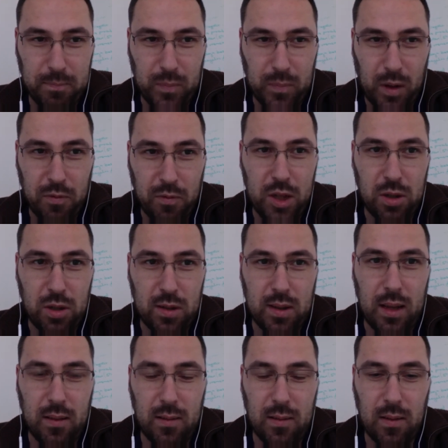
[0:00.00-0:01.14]
features
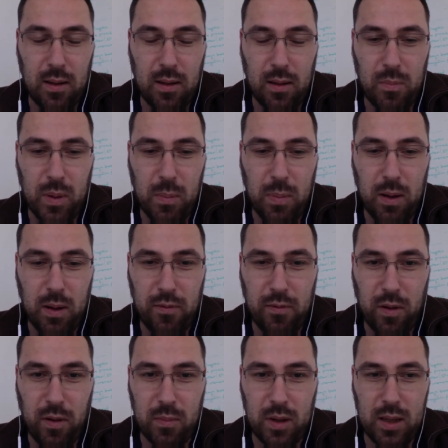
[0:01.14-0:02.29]
that people
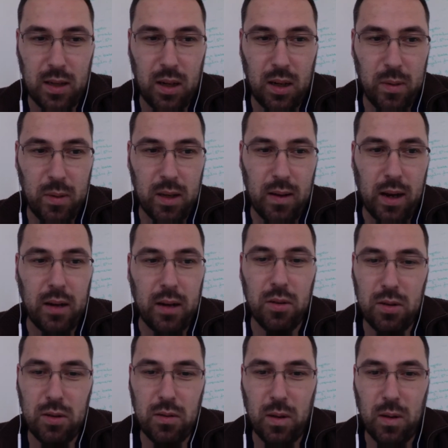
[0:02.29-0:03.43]
from the Easy community are
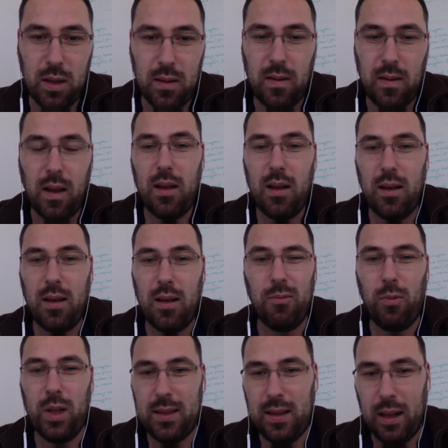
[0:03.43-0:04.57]
used to,
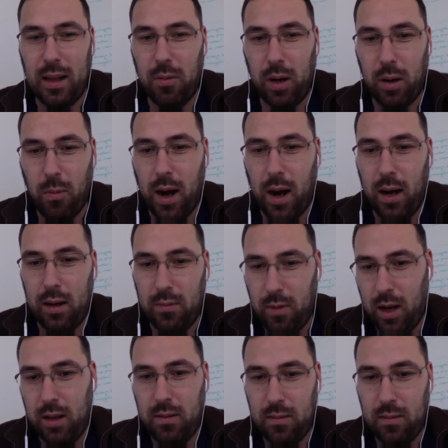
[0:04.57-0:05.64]
it's still required, right?